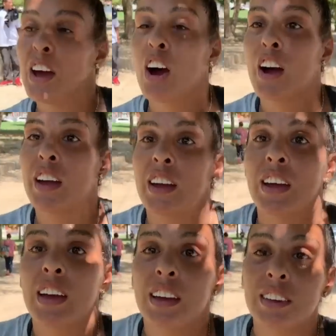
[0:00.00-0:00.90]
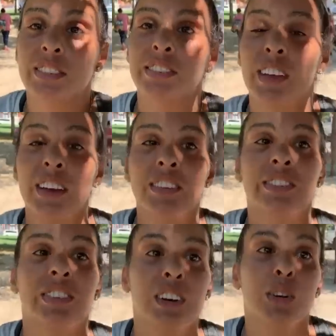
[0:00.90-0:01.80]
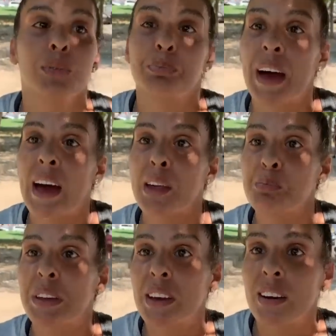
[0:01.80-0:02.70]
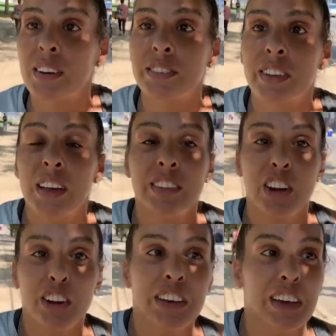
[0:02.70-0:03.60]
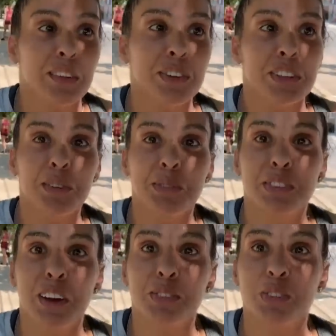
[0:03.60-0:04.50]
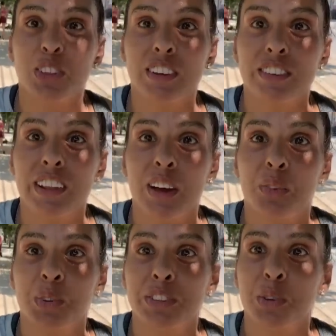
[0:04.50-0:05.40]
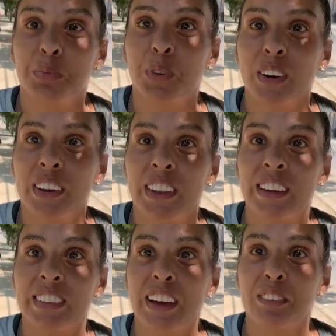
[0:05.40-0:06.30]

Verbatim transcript: all right it's it's still bad because they're giving them stuff so there's like what's the point like they're right.